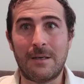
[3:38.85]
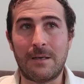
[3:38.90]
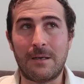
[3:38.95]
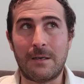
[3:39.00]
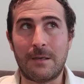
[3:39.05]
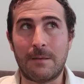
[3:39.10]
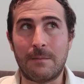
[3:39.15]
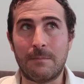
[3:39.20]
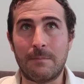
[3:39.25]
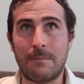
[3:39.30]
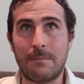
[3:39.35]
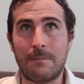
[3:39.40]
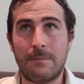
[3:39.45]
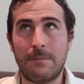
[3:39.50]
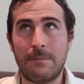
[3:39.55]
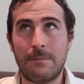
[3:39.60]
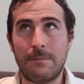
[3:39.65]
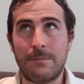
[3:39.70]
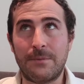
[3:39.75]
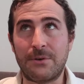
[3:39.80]
um,
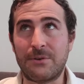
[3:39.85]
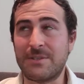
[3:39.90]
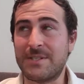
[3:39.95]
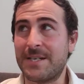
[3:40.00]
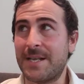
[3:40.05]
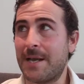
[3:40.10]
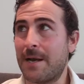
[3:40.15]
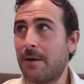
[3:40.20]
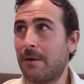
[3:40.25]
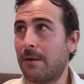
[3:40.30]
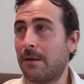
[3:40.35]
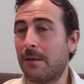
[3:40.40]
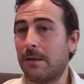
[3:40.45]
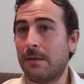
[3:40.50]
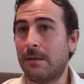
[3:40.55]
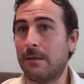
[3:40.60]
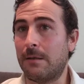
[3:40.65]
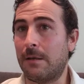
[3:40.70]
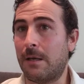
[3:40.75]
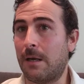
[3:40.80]
there is now
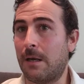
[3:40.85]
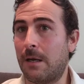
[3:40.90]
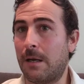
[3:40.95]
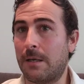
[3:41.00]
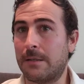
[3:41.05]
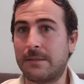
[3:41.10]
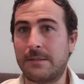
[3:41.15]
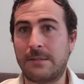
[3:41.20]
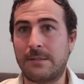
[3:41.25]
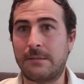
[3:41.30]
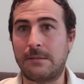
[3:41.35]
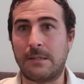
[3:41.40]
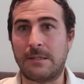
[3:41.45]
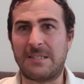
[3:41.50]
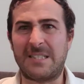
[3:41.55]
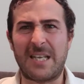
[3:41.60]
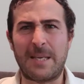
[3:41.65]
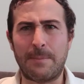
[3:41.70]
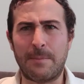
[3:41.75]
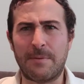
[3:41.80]
a, a, a
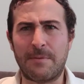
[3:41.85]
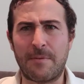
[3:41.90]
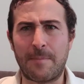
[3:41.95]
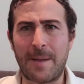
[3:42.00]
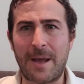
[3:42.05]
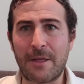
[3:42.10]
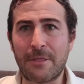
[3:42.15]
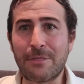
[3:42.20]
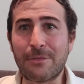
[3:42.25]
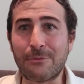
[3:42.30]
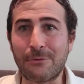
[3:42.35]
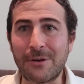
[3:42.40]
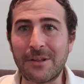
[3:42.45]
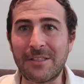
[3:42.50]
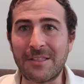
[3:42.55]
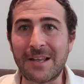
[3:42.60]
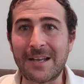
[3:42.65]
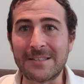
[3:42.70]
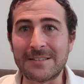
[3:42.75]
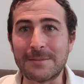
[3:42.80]
team of about three
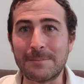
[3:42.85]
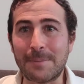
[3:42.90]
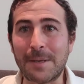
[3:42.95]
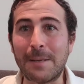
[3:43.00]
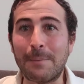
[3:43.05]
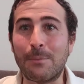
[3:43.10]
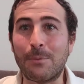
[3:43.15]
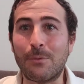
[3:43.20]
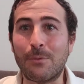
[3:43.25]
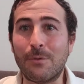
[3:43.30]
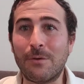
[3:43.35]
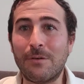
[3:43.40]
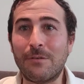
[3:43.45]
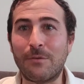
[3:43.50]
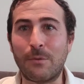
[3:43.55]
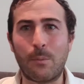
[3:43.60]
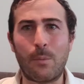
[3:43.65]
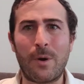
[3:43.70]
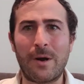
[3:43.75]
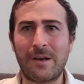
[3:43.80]
thousand people
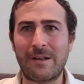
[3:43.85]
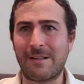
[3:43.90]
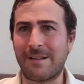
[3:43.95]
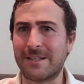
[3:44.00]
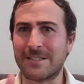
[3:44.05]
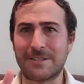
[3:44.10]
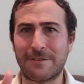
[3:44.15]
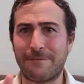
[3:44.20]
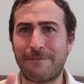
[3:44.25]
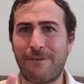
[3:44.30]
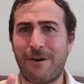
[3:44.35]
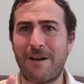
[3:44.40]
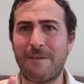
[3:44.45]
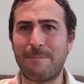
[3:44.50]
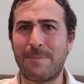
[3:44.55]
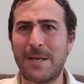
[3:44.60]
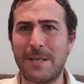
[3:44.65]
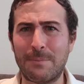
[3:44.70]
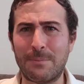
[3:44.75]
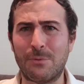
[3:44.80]
from one class of
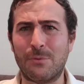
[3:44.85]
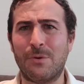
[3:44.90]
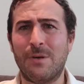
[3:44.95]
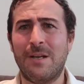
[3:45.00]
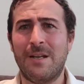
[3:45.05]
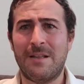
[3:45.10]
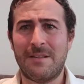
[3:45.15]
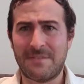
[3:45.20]
five people.